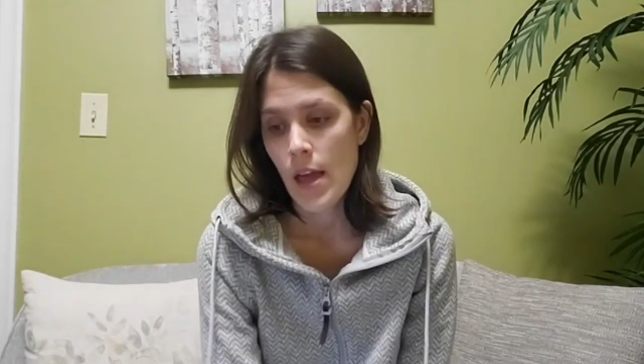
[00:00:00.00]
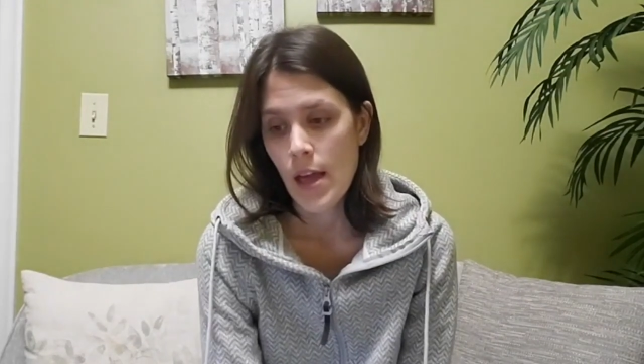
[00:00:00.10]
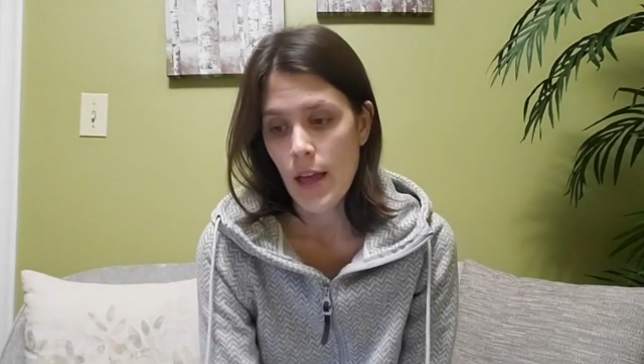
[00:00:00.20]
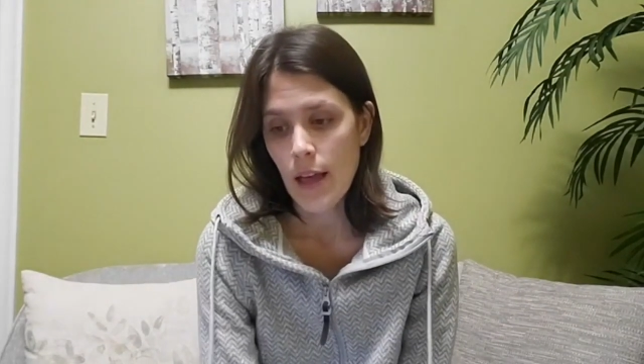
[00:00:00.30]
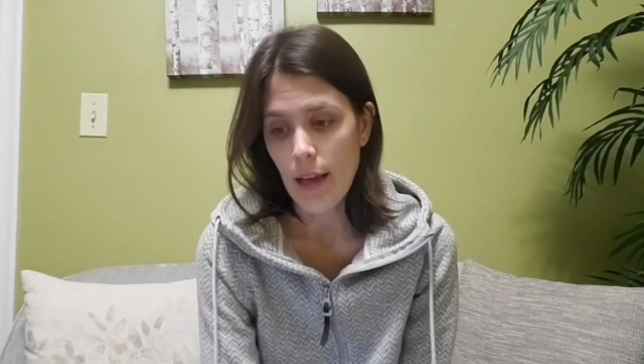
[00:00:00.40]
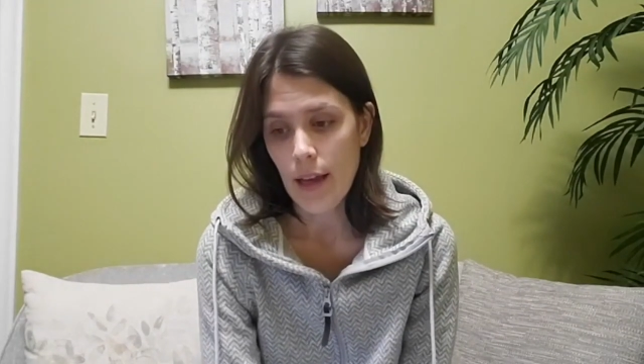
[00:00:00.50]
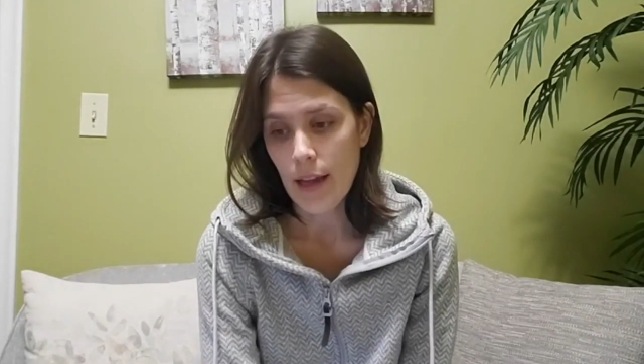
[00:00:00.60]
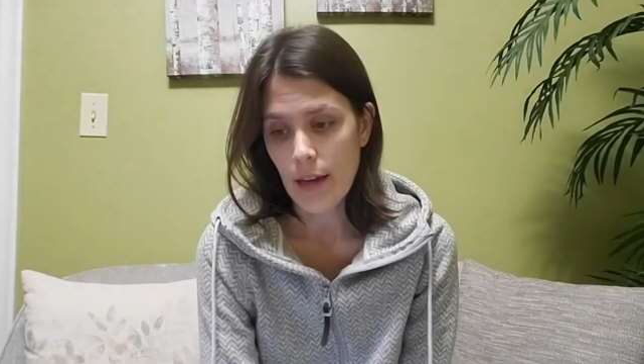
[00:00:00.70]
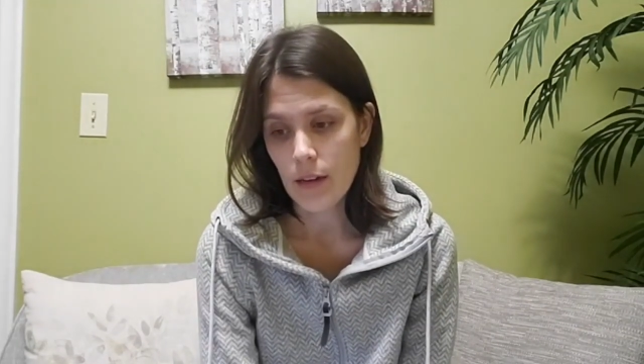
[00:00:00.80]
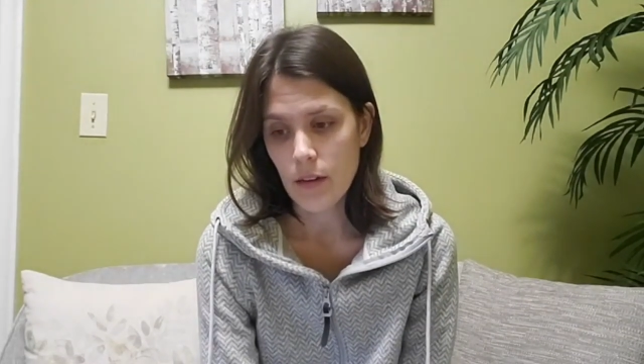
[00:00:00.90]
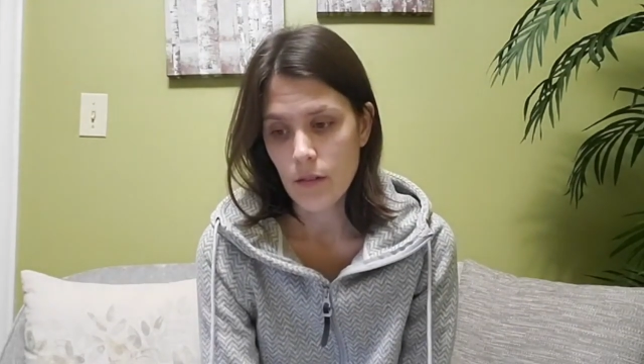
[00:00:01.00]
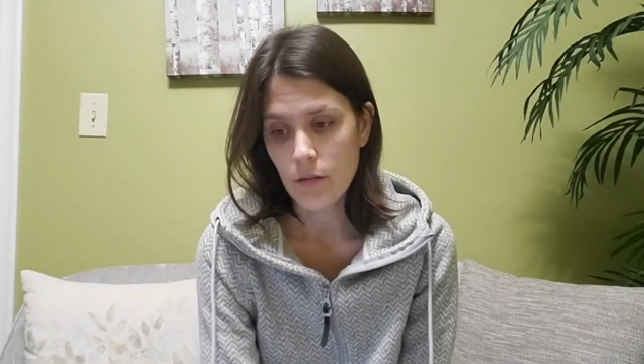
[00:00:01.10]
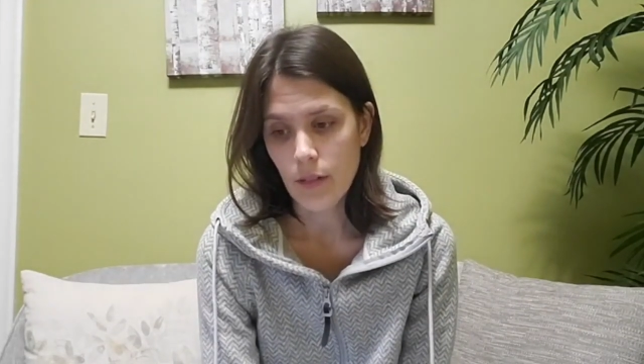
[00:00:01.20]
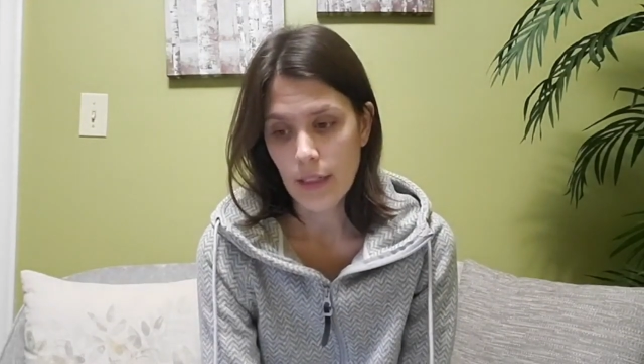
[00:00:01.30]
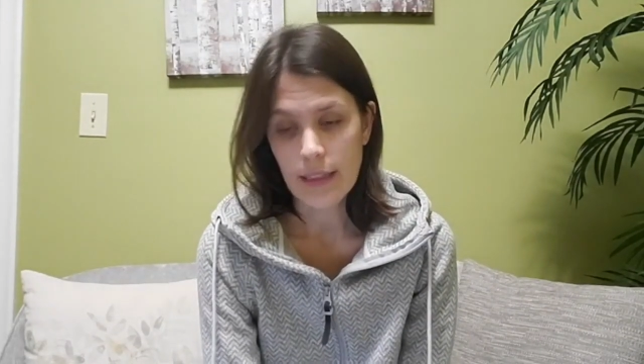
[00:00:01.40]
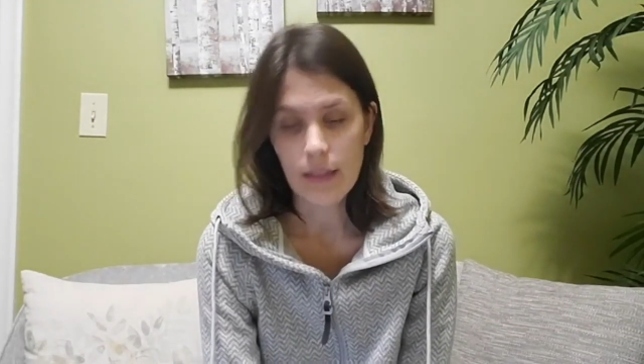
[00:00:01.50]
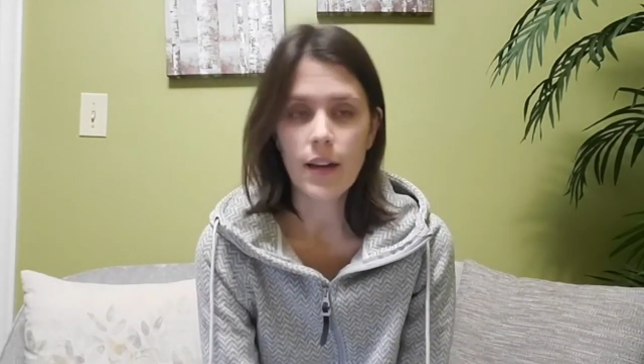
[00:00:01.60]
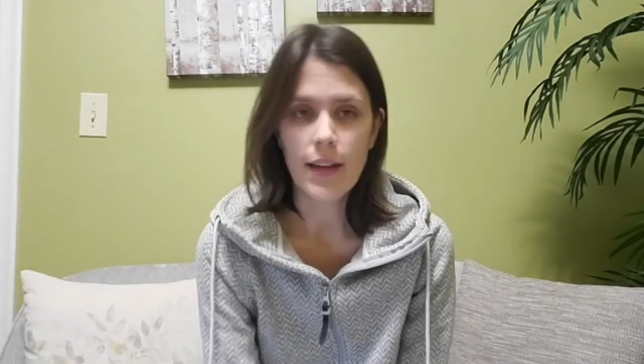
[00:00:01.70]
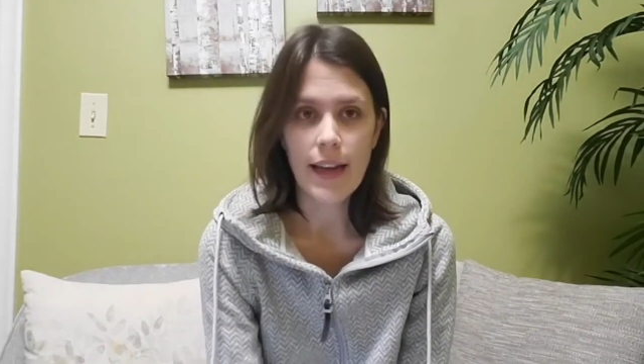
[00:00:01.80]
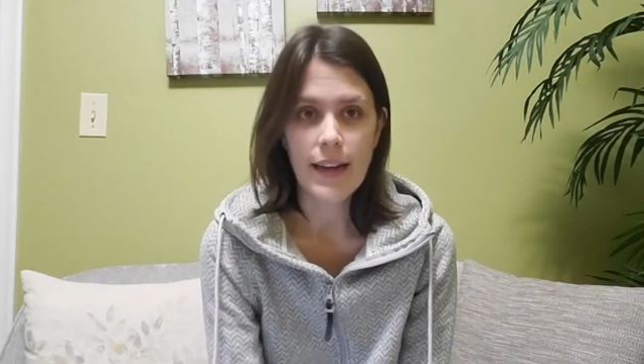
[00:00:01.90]
And it,
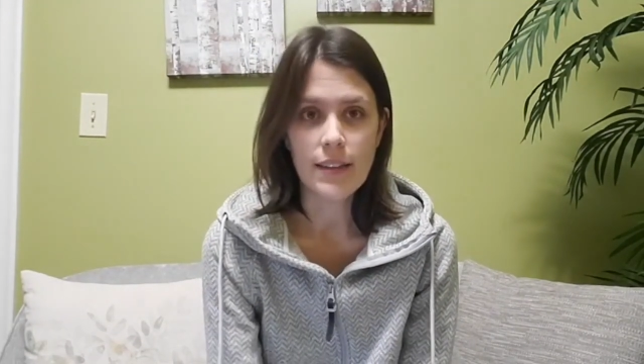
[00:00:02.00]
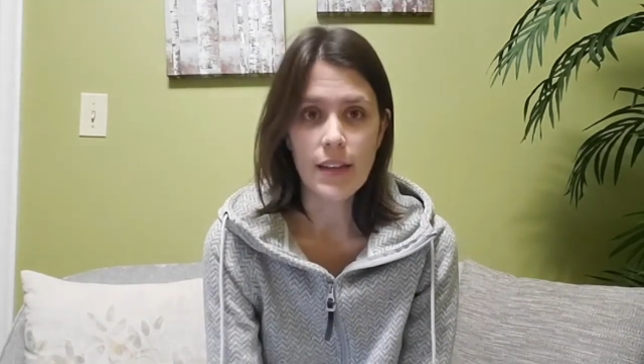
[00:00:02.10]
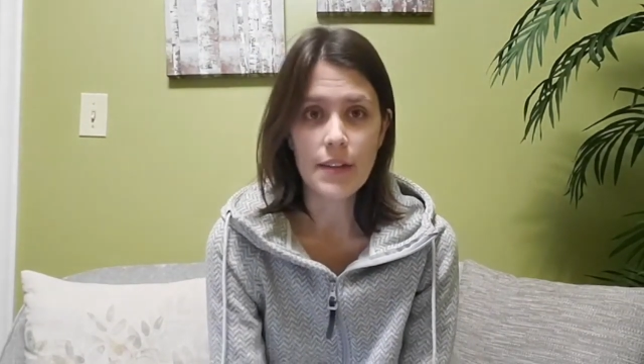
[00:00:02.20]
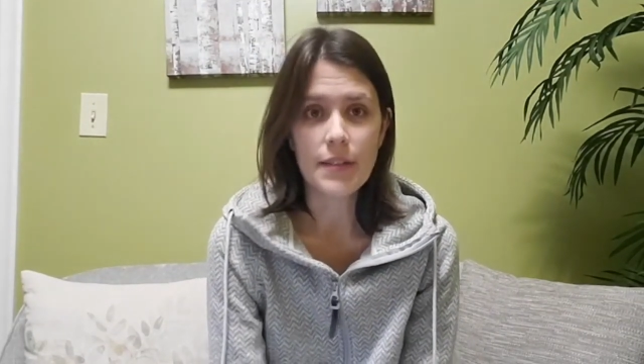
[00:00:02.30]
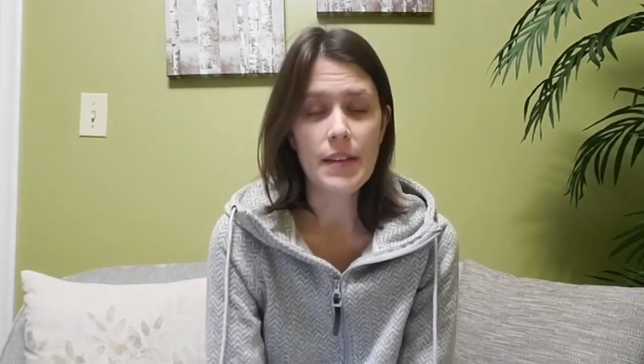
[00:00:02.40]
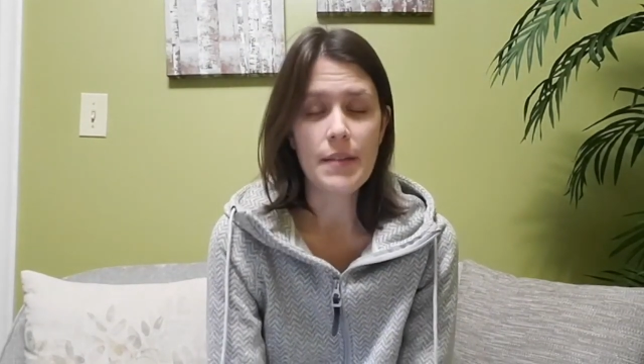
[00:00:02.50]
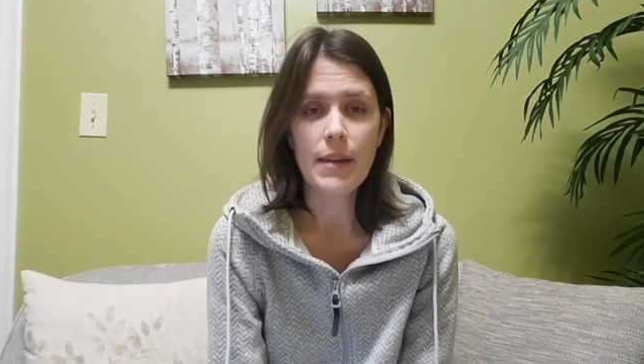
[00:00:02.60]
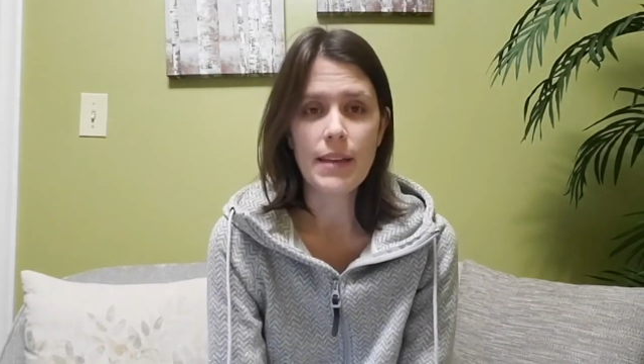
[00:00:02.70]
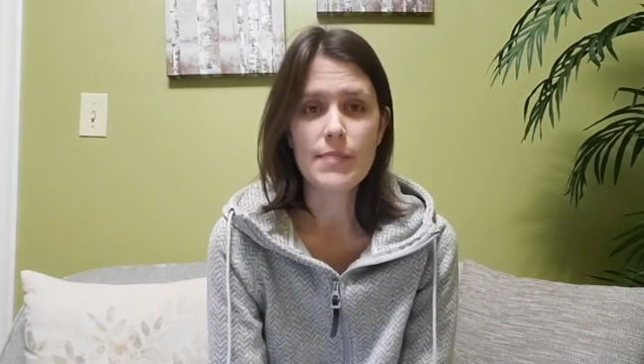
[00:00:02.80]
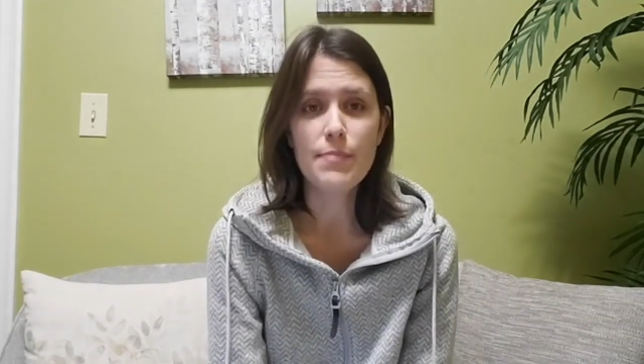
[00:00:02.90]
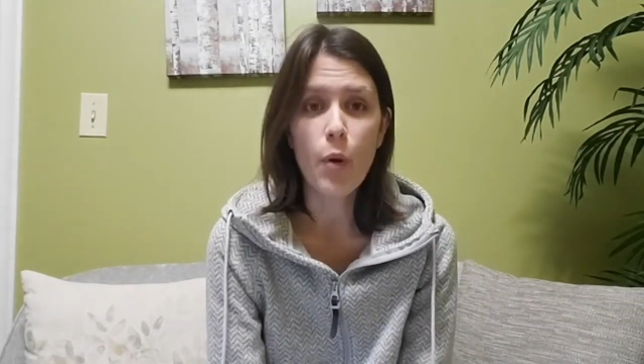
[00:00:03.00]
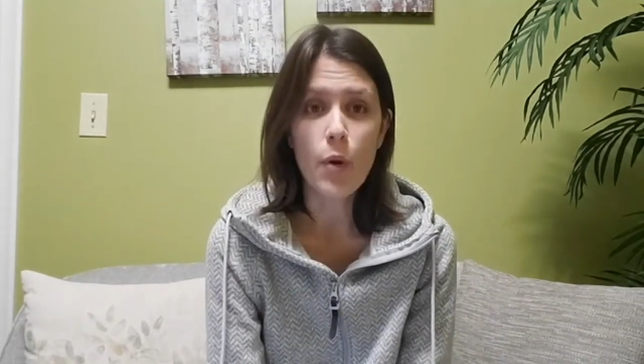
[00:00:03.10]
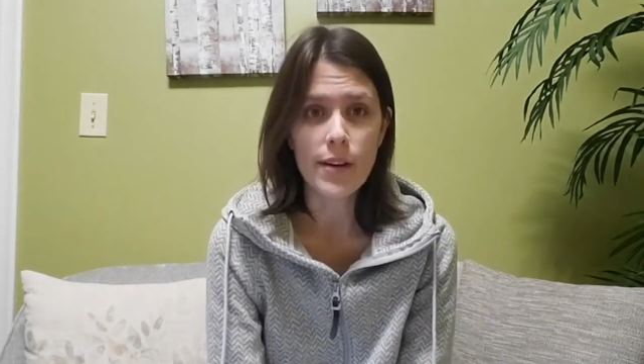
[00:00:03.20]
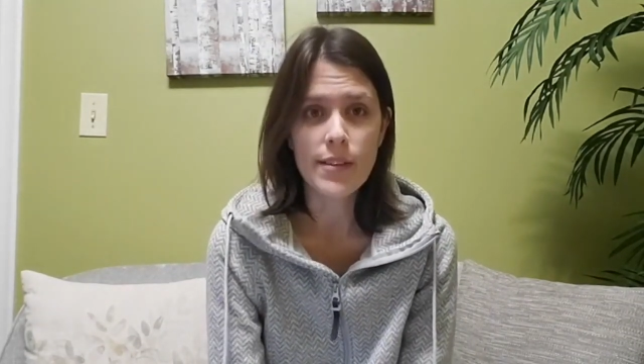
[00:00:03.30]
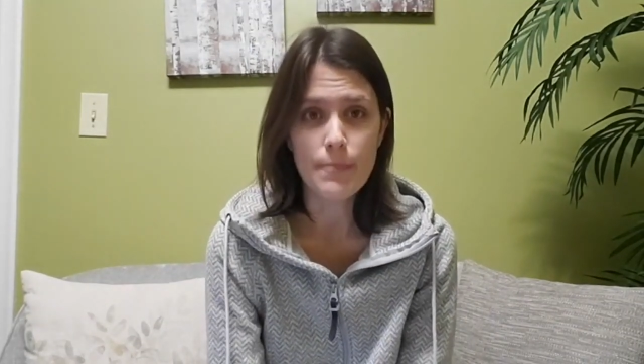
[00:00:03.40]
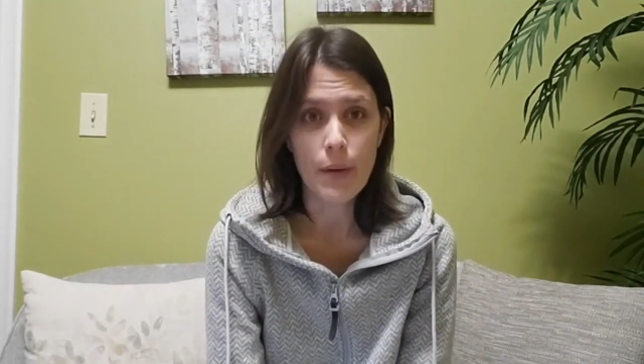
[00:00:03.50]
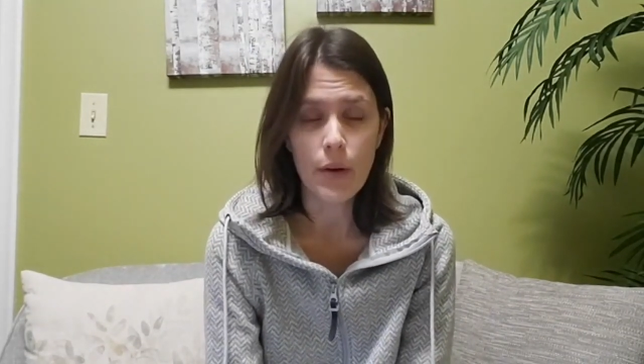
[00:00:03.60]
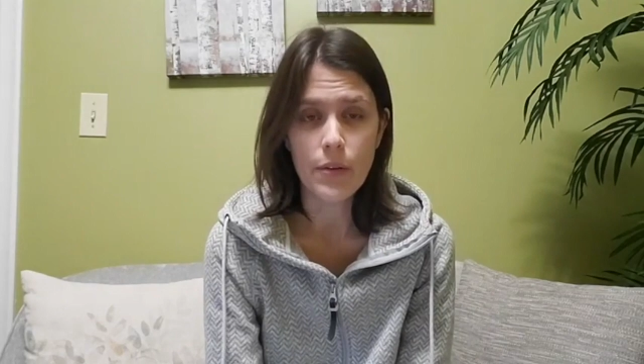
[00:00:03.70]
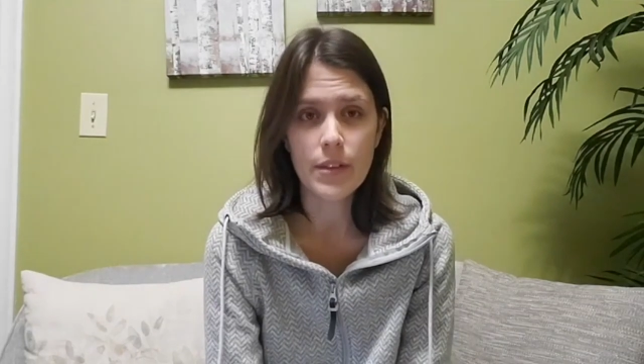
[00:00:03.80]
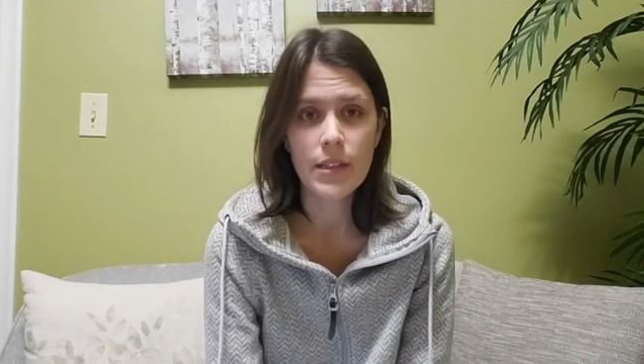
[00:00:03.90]
again, literally means porous bone,